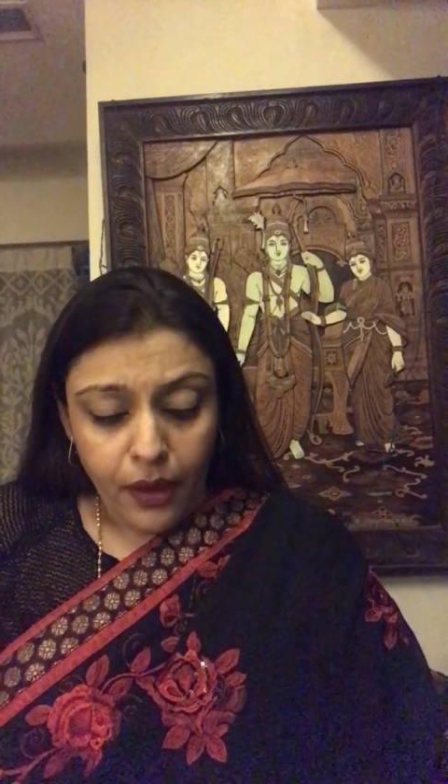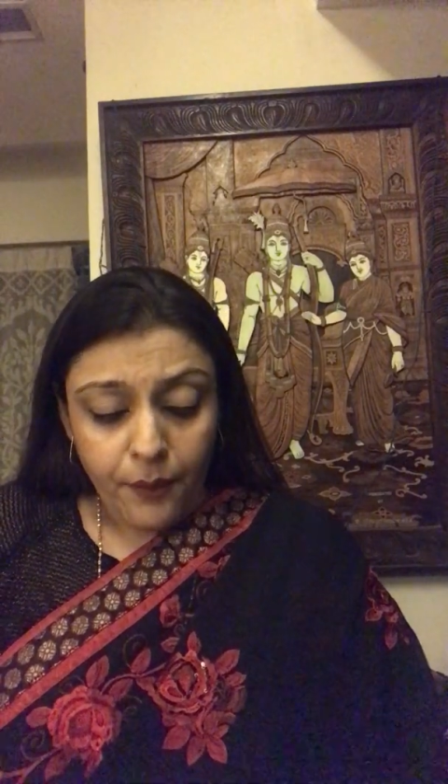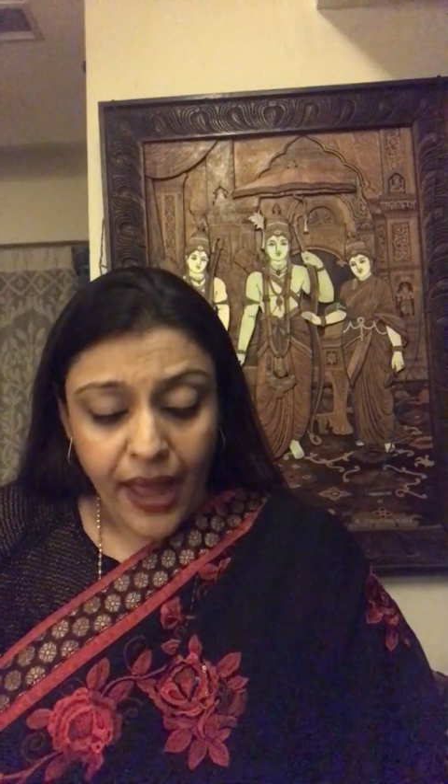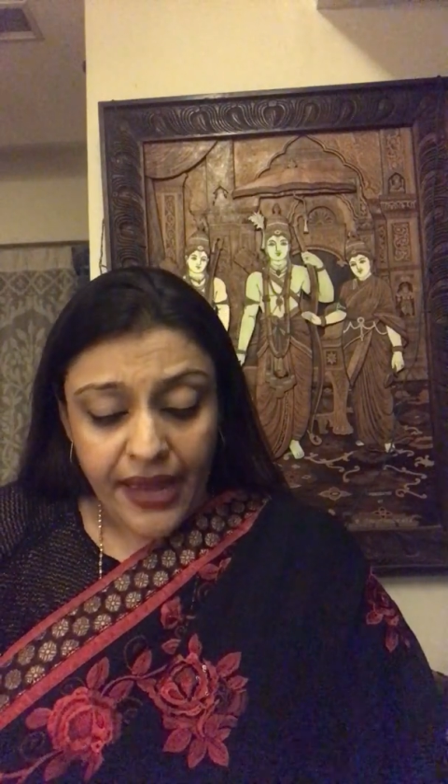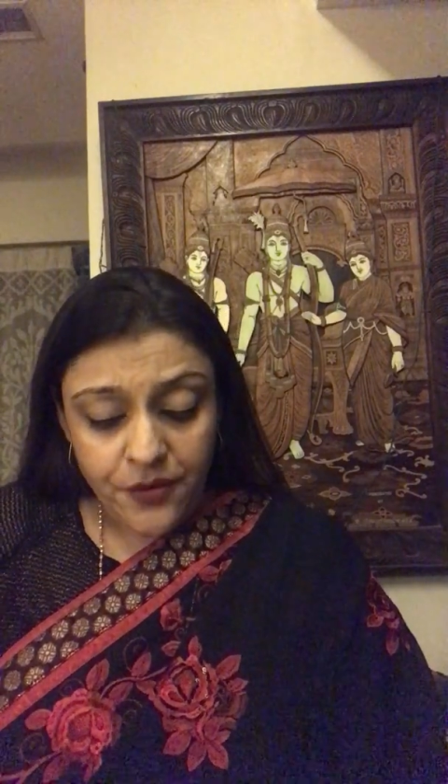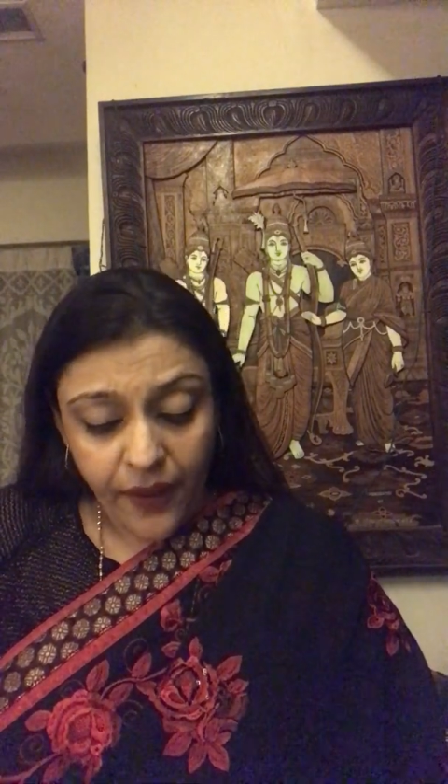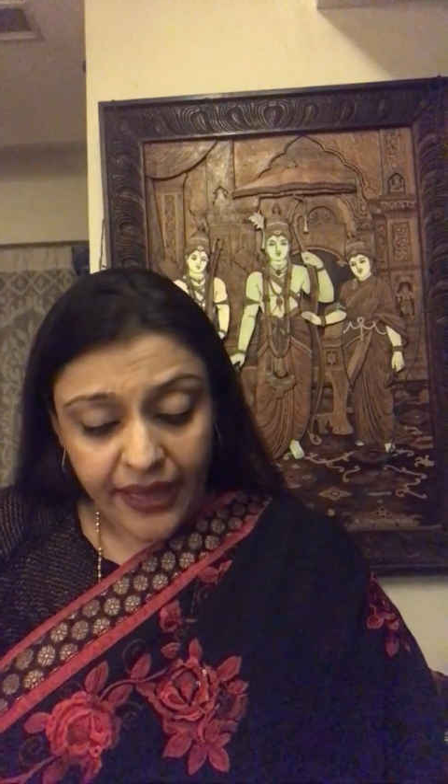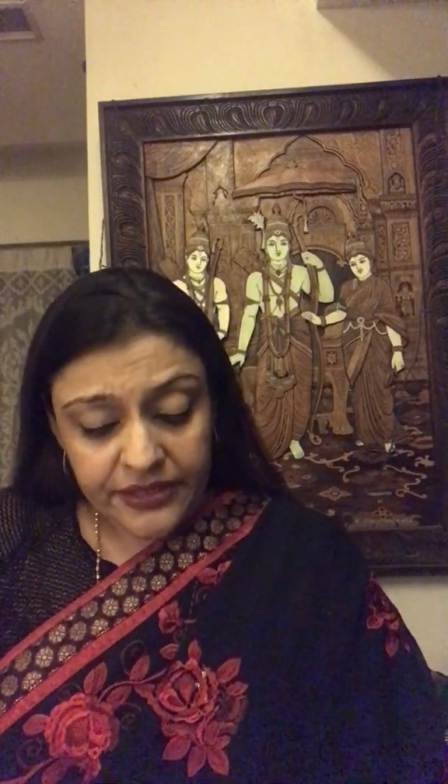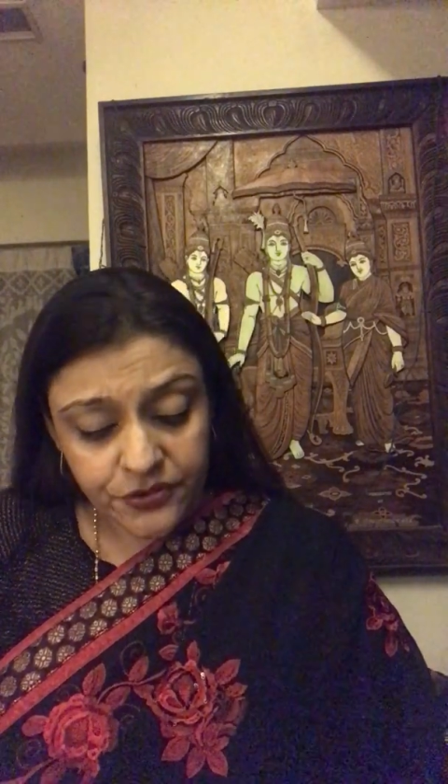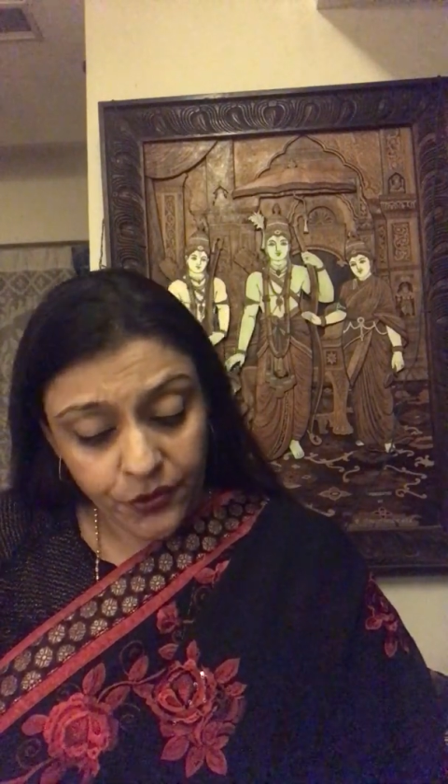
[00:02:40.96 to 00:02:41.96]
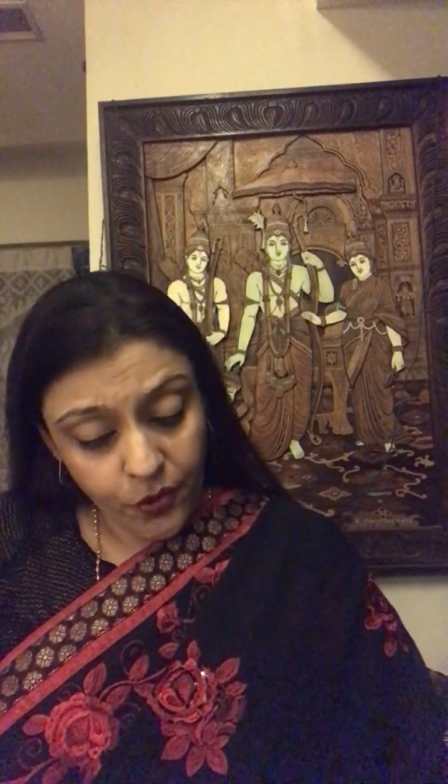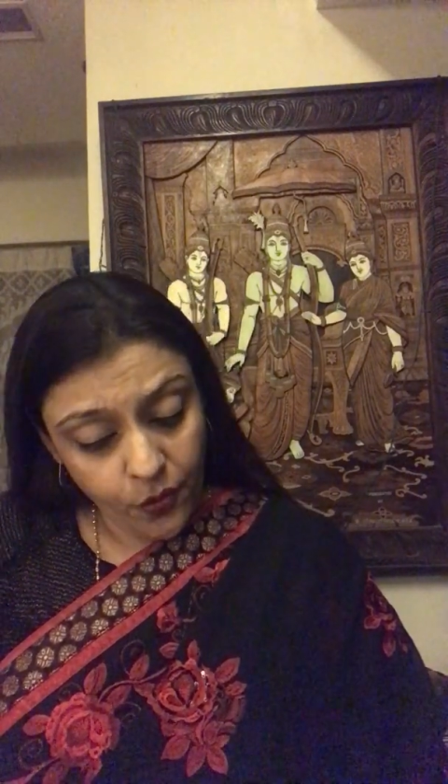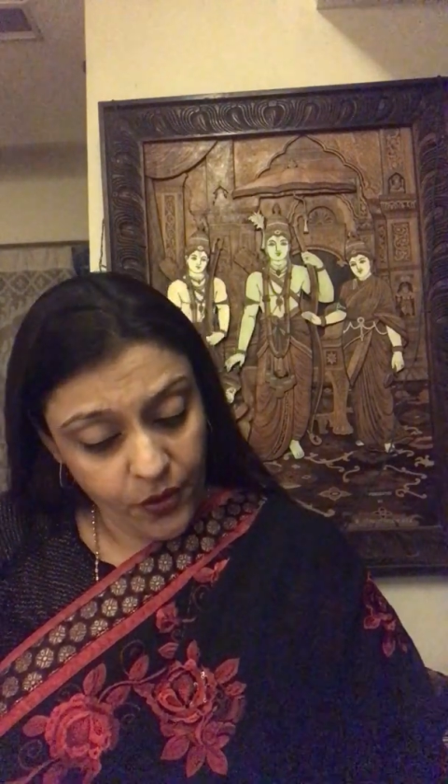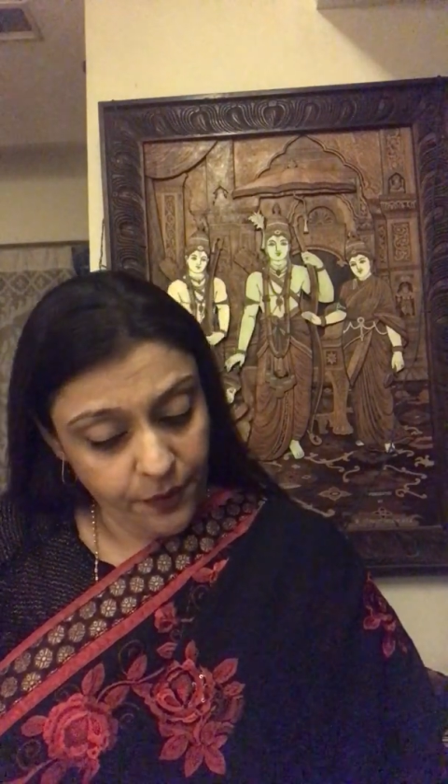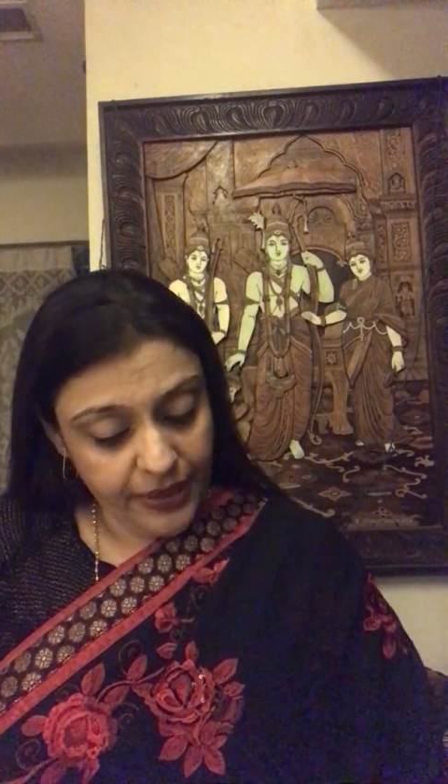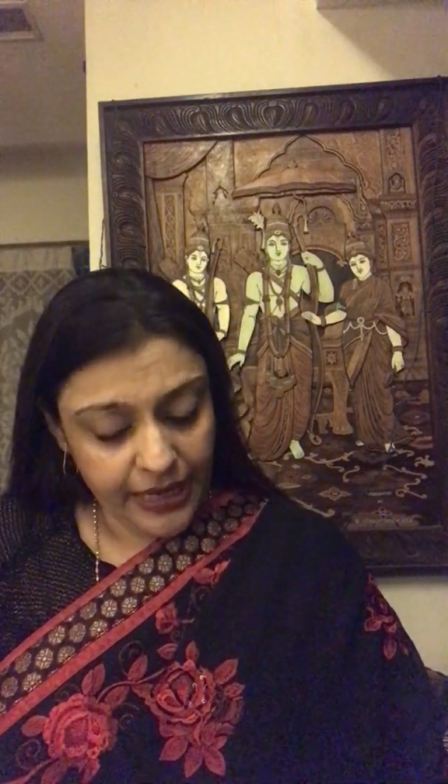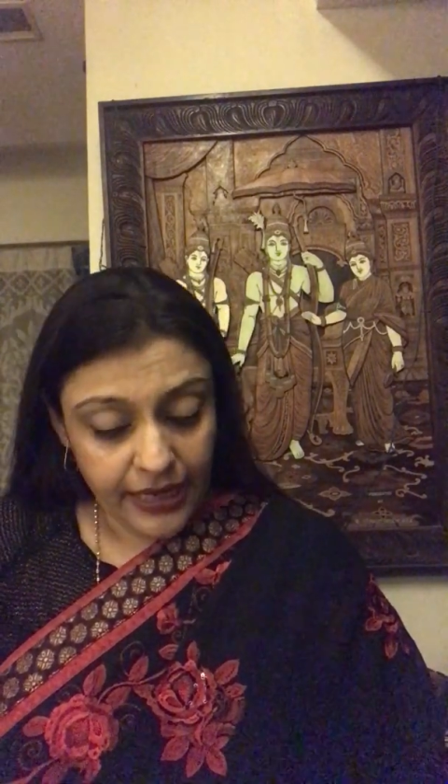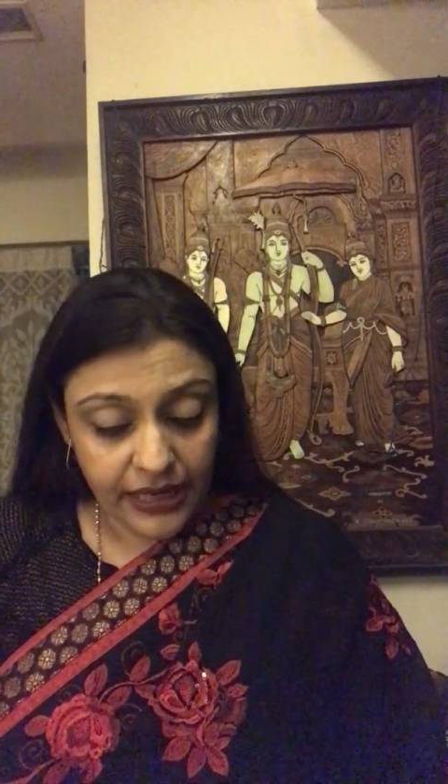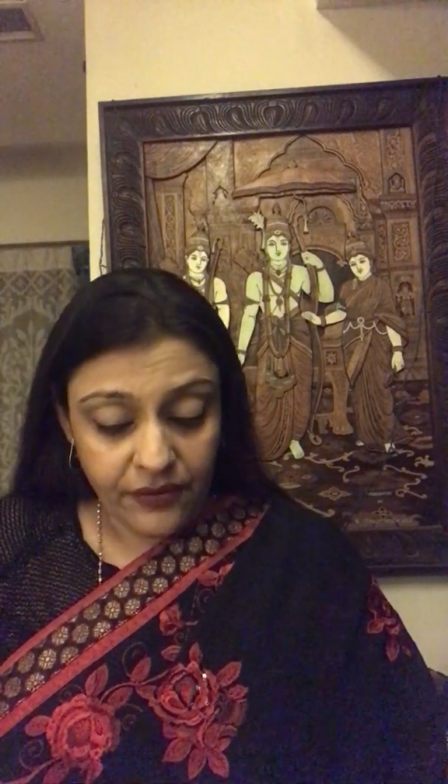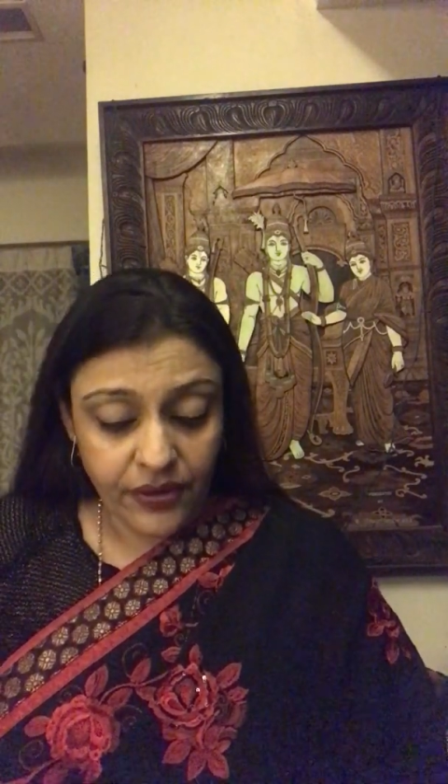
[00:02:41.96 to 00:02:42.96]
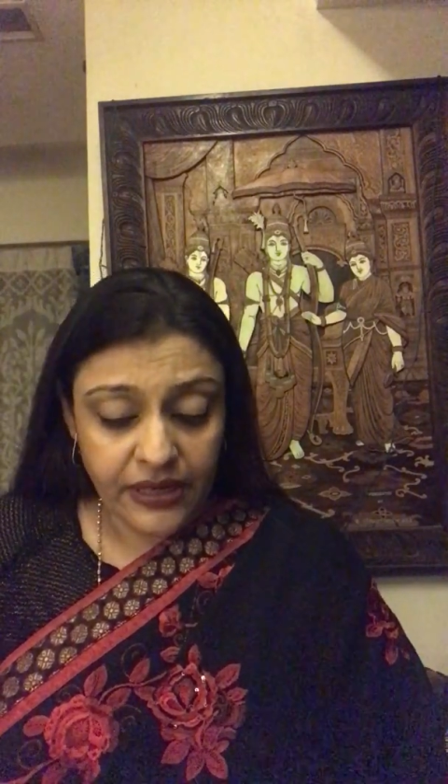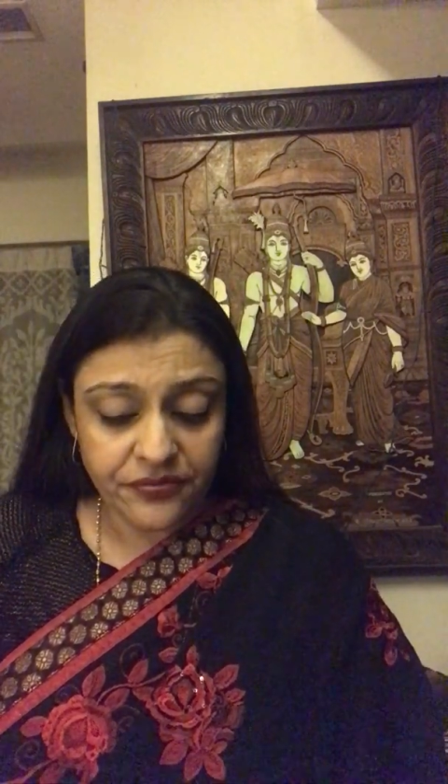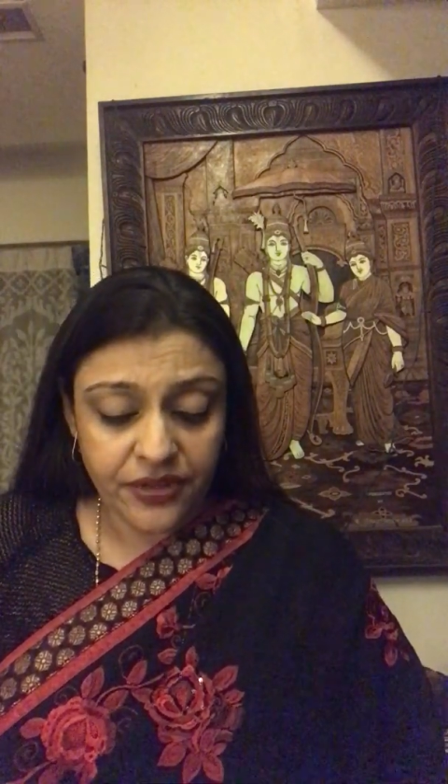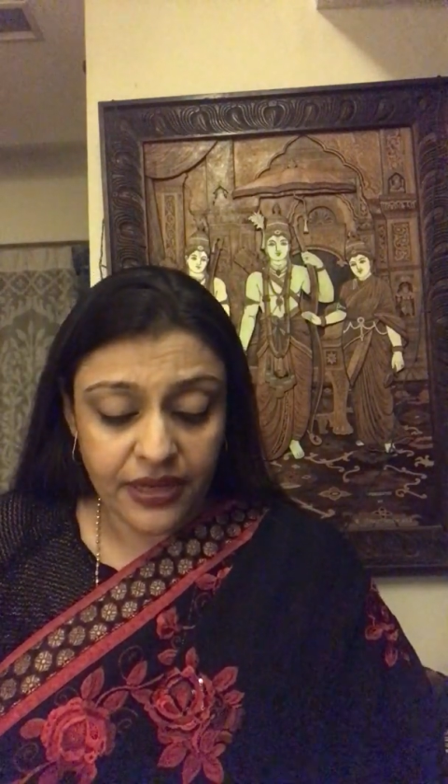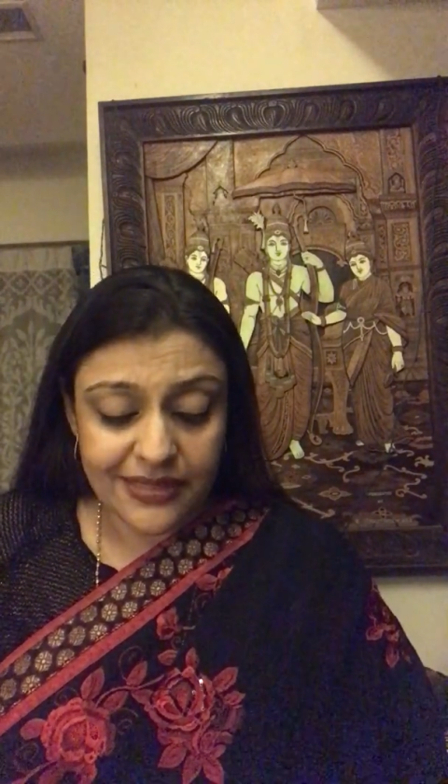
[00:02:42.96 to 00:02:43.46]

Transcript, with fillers: My advice to you would be even if the